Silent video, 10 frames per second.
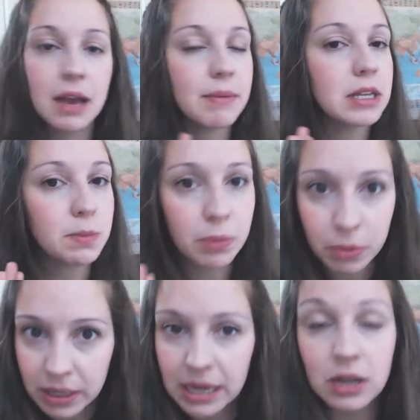is
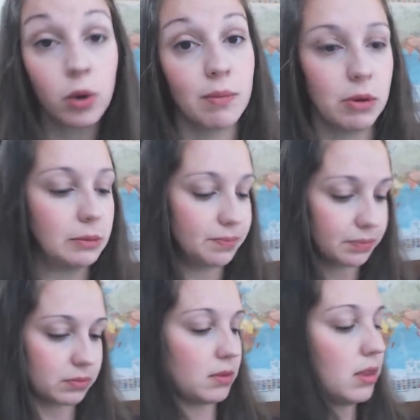pretty normal.
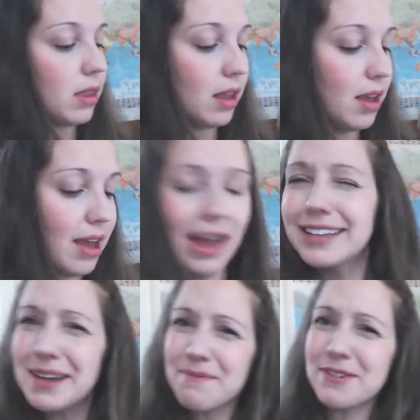
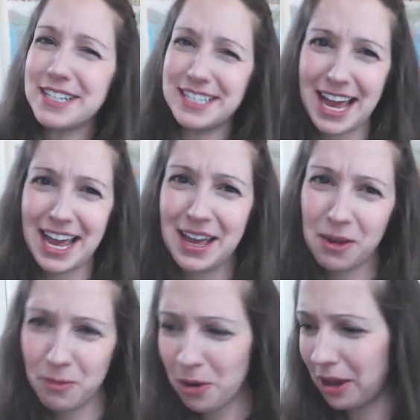Except for today, he
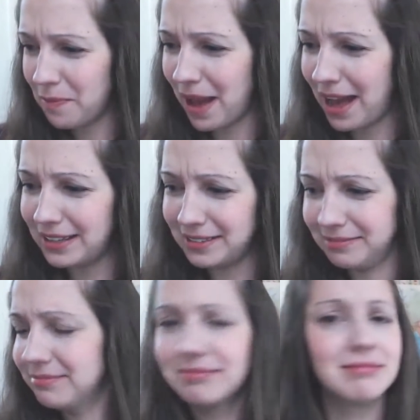woke up at
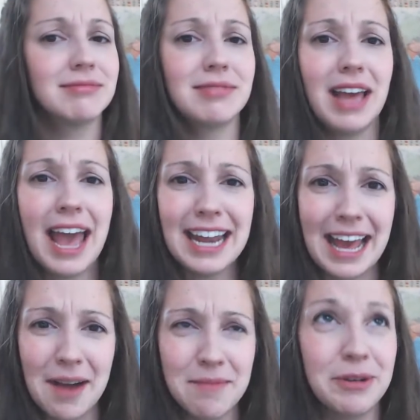8
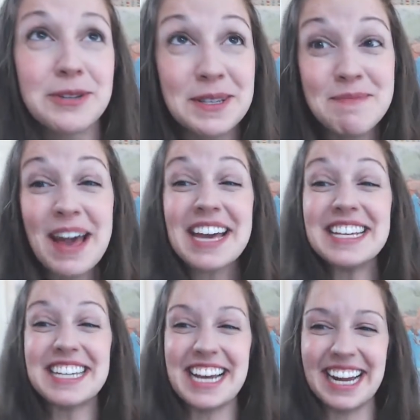a.m., which was
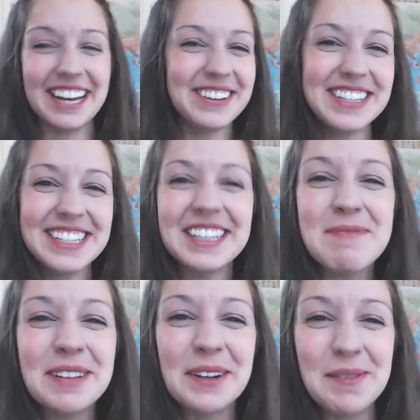amazing. I could sleep
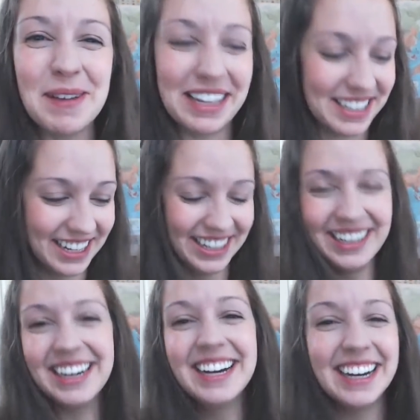a little bit.
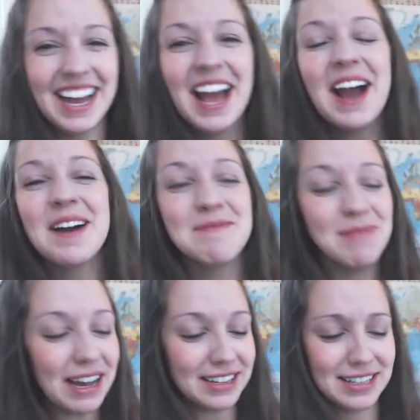
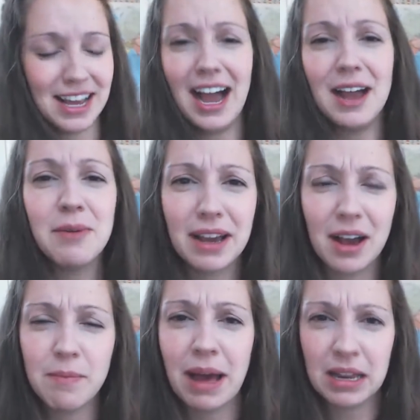But I wake
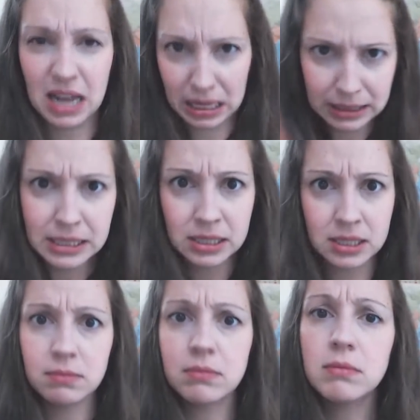up at least
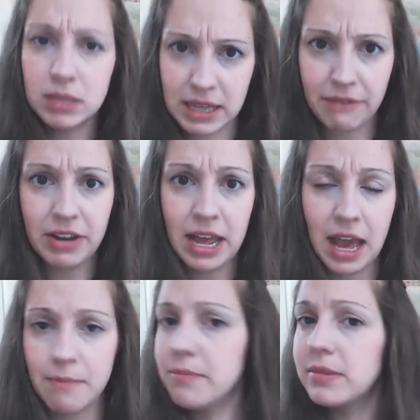7
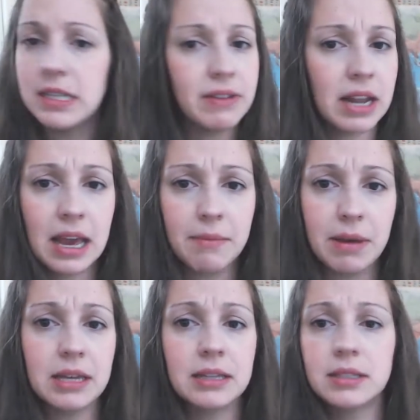a.m. 7 a.m.
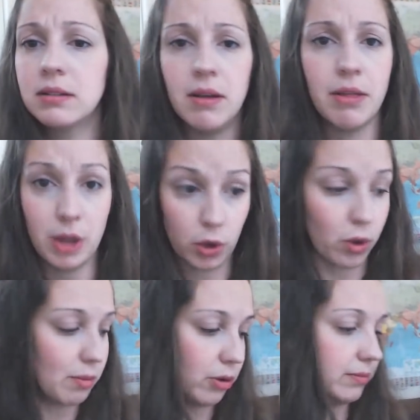is the
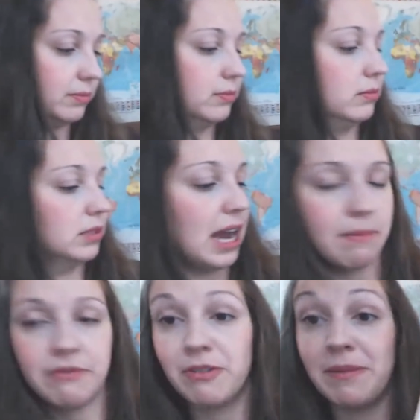normal
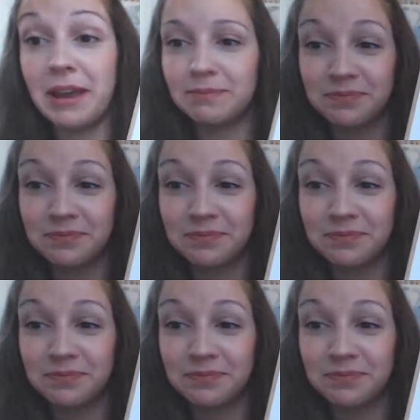time for me.